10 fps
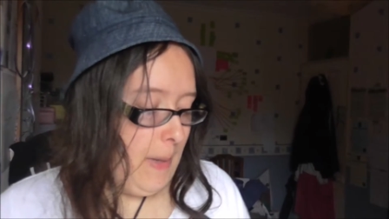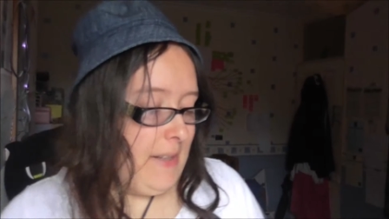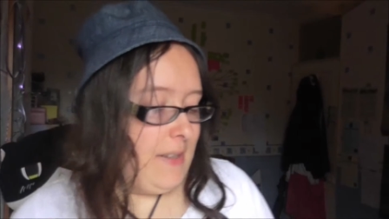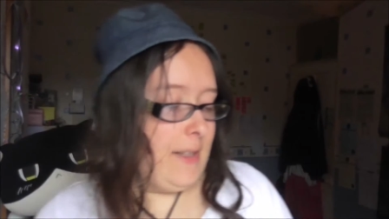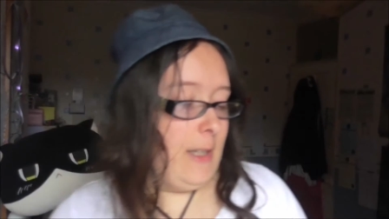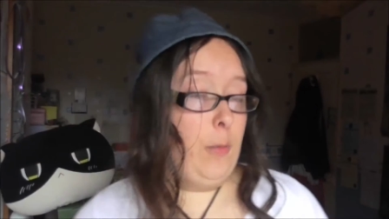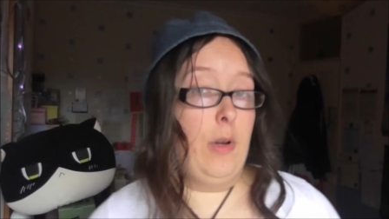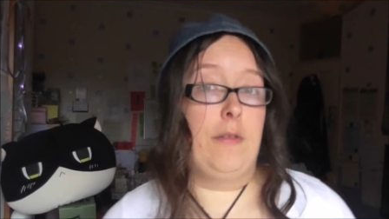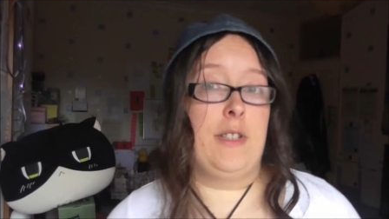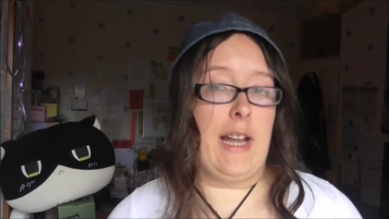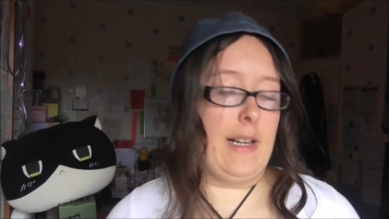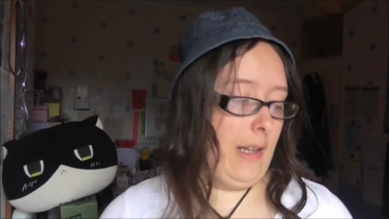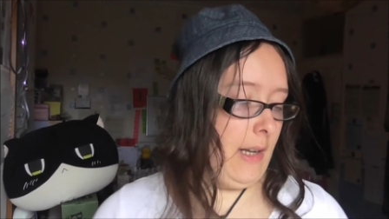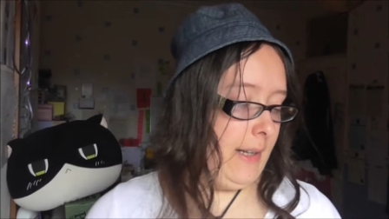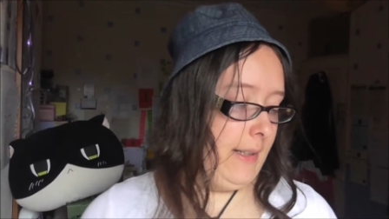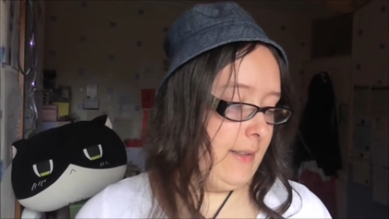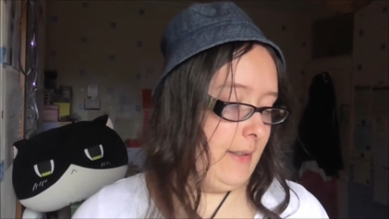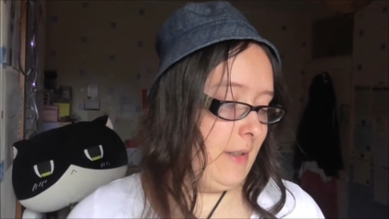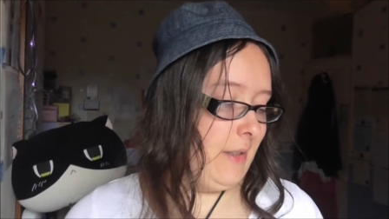Places can help you with taglines